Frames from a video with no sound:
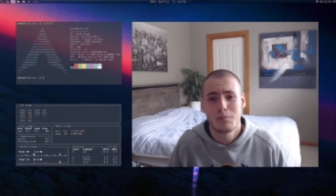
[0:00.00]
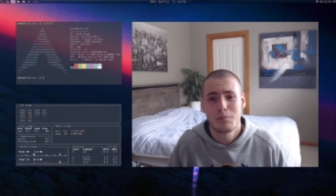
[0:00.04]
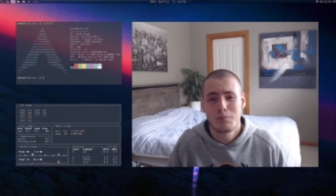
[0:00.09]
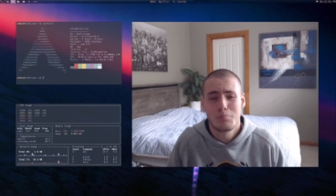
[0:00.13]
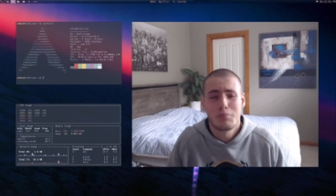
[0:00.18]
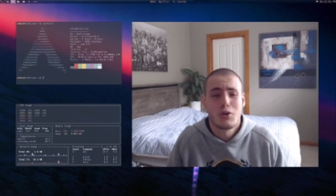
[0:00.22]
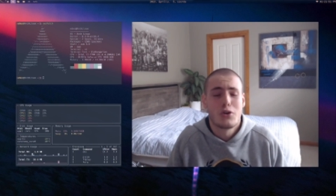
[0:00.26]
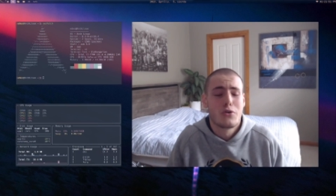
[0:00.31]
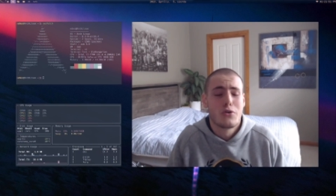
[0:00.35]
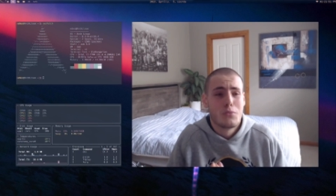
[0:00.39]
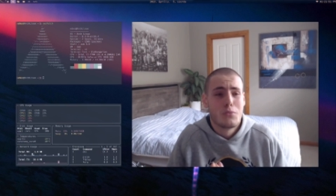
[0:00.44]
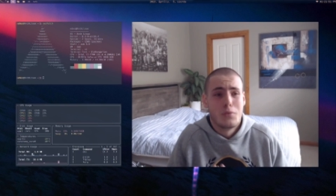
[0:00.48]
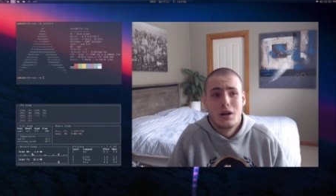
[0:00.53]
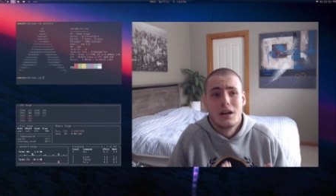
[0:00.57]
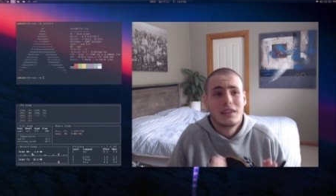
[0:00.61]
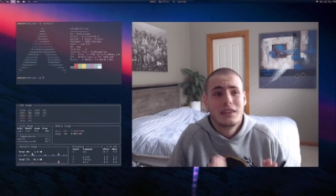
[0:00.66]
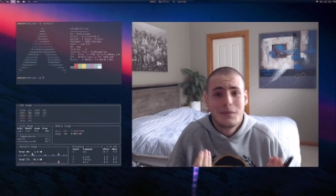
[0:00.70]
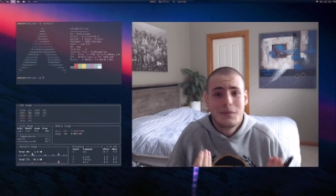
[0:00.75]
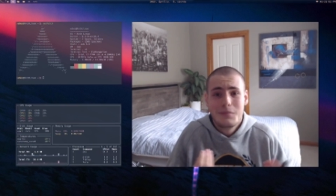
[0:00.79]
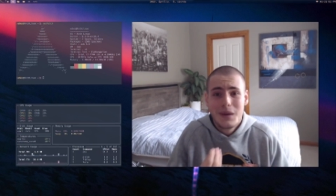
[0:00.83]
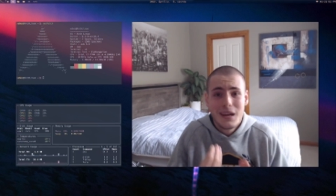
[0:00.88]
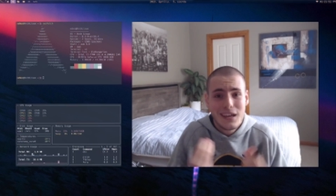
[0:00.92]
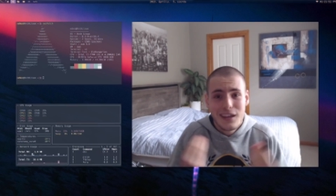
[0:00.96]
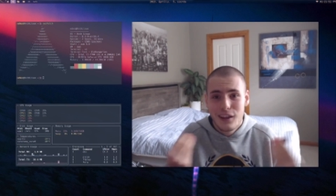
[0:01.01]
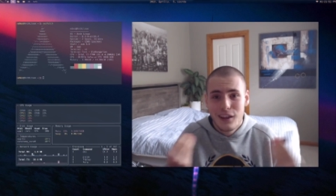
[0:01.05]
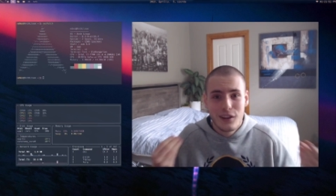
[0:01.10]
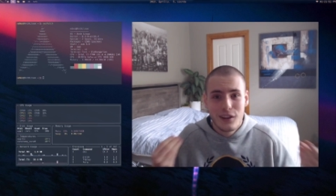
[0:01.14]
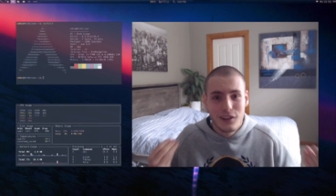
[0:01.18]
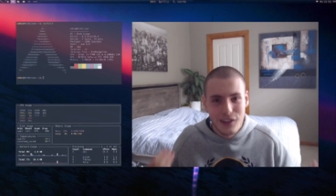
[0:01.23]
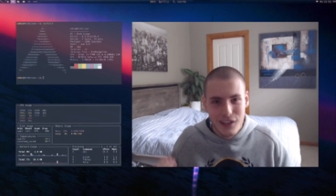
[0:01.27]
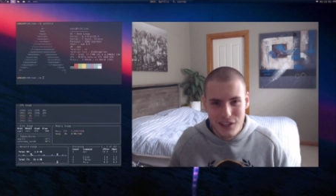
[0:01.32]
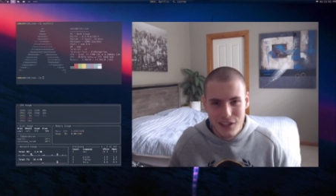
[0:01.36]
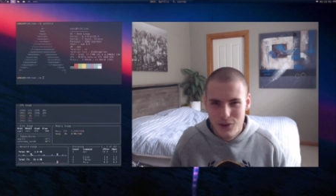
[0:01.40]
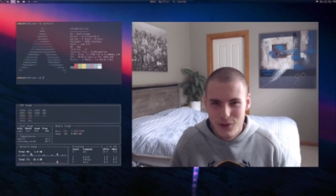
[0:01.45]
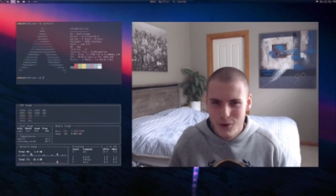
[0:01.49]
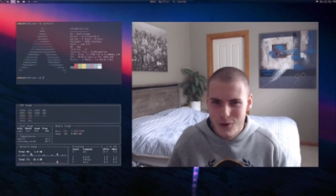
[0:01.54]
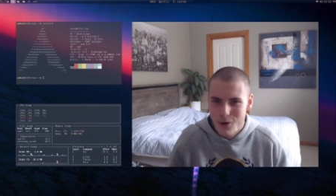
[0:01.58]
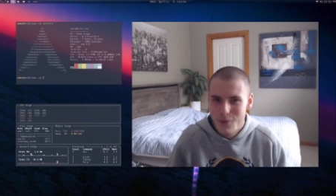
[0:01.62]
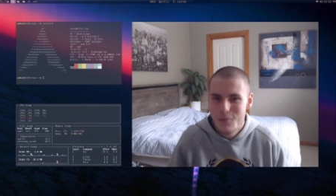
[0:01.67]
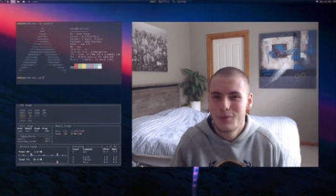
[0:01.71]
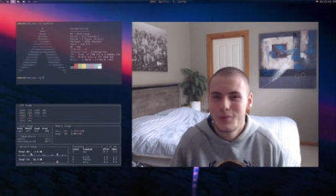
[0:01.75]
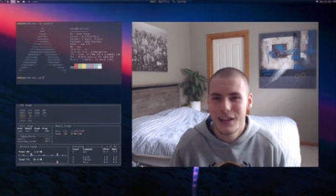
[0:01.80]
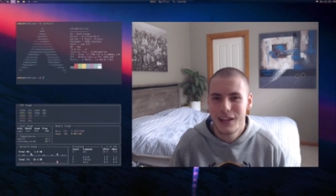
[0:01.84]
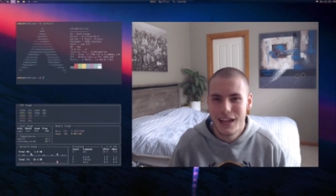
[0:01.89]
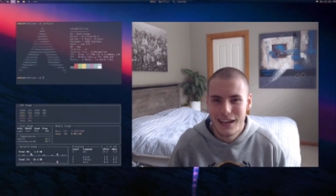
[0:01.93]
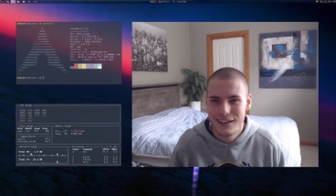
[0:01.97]
bro, why are they making it like so
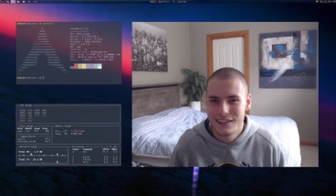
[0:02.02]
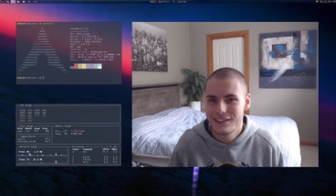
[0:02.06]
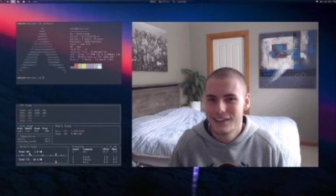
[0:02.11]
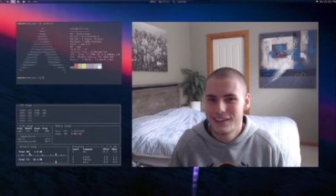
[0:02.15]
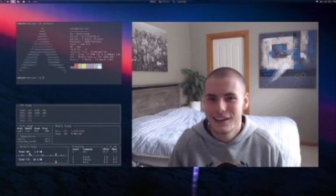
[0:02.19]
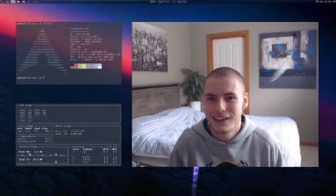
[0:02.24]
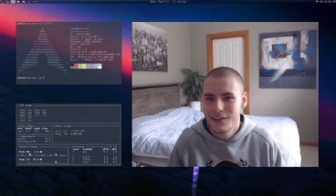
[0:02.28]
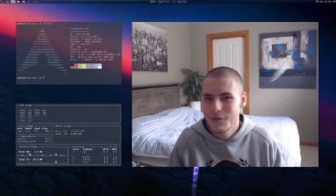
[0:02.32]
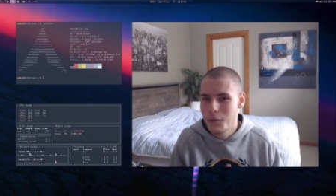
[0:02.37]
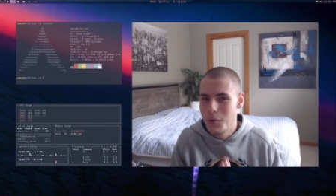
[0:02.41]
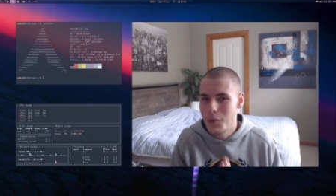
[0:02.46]
complicated? Like,